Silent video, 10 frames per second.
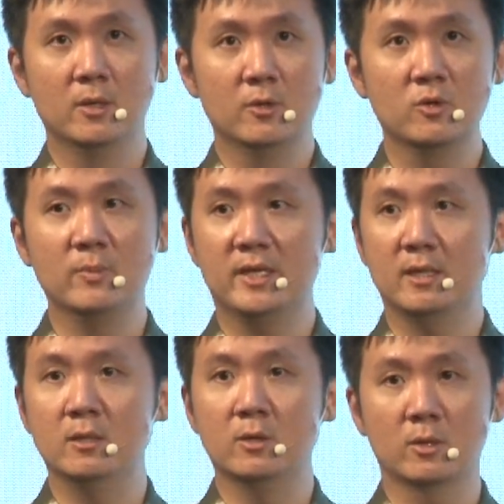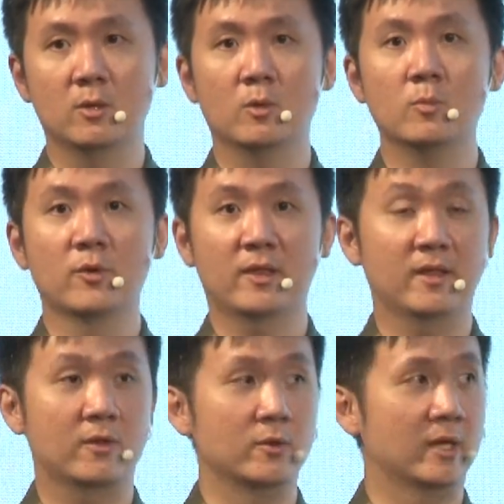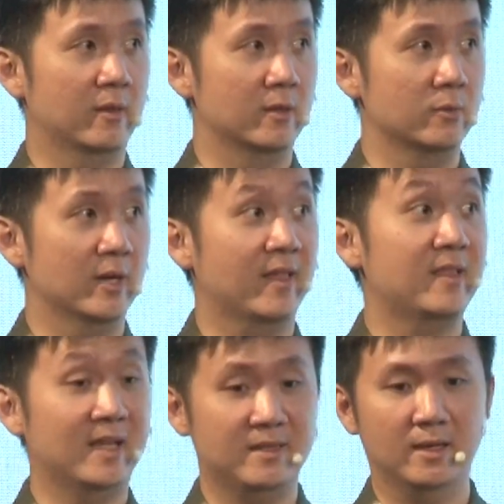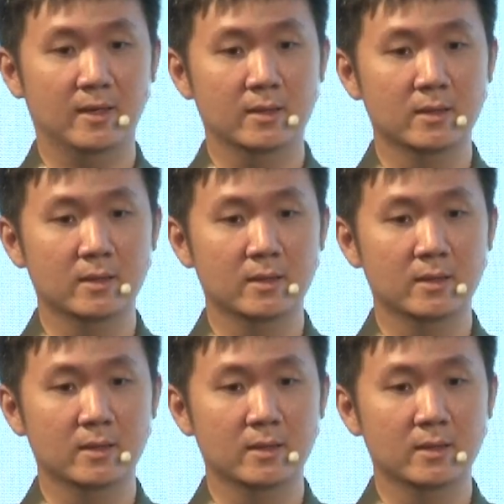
to make it look almost as good as new aesthetically.